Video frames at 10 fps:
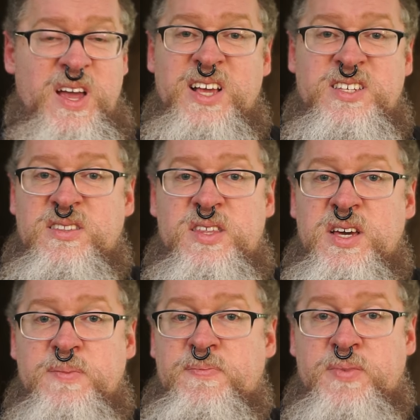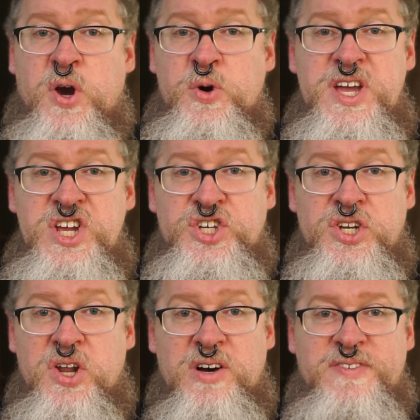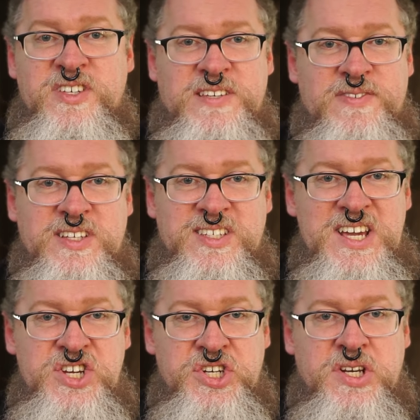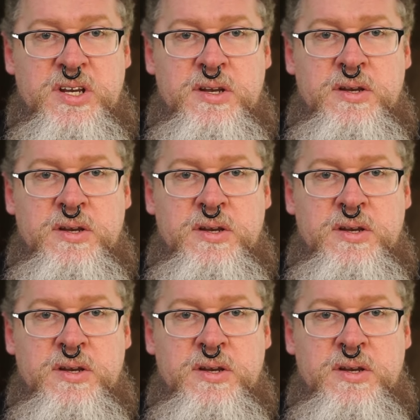is the cohesion of a civilization.